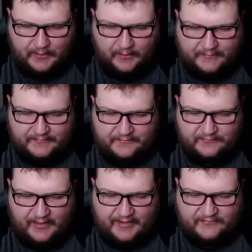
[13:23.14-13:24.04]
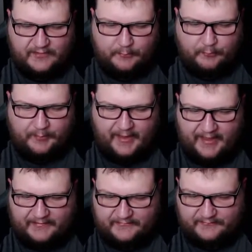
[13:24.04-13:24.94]
Alright, these last couple
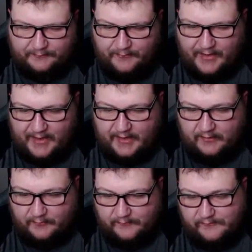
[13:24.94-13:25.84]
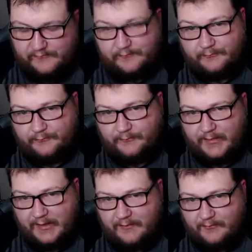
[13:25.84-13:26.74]
packs may or,
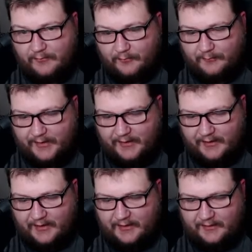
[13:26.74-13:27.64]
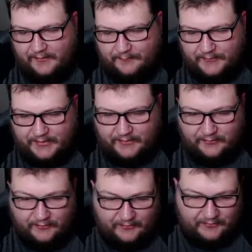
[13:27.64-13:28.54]
or may not be
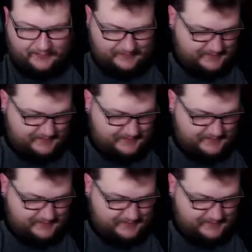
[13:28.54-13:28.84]
good.